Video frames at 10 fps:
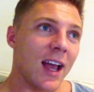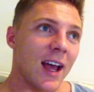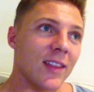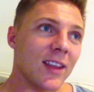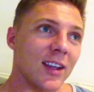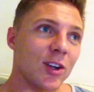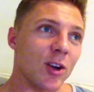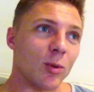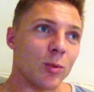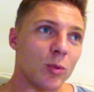and then, you
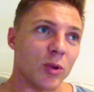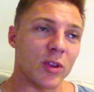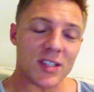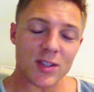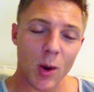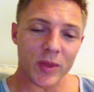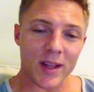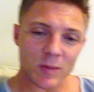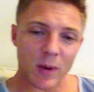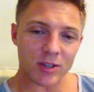know, this is all with
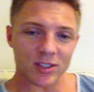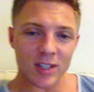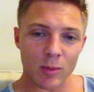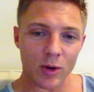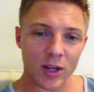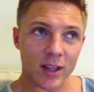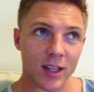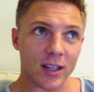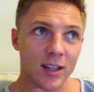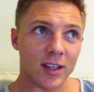that special someone, and
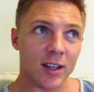then